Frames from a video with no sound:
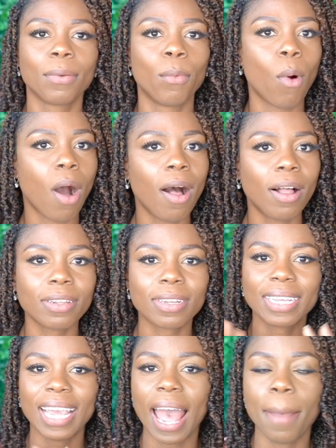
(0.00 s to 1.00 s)
wall,
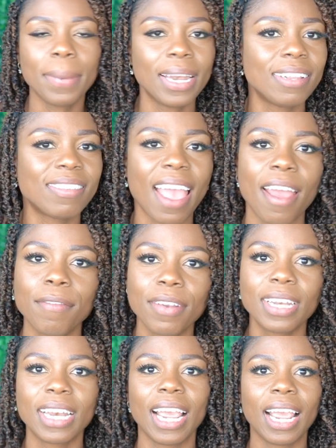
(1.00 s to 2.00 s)
cabinets,
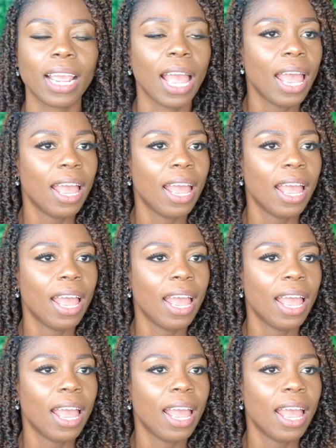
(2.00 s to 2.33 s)
everything